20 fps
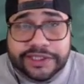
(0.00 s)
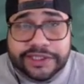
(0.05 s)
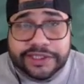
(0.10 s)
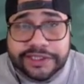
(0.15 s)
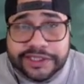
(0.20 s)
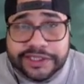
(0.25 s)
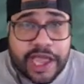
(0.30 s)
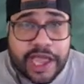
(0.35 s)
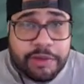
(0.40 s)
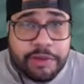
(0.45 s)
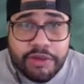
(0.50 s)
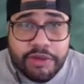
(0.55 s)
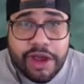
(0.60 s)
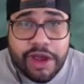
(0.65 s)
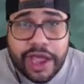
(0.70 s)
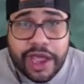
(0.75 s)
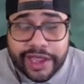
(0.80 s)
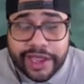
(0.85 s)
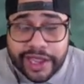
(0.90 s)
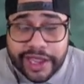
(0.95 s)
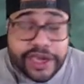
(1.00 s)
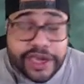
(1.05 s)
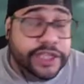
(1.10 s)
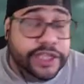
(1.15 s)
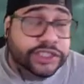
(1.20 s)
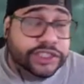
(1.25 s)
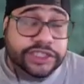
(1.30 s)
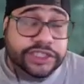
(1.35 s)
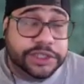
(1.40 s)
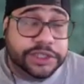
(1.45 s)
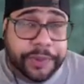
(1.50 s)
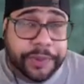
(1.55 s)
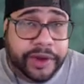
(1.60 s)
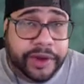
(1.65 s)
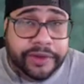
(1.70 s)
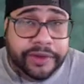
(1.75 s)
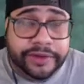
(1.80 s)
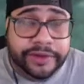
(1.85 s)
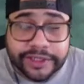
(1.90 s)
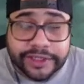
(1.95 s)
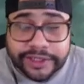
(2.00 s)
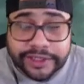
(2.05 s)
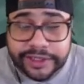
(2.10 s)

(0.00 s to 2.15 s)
and samurai and ninjas apparently.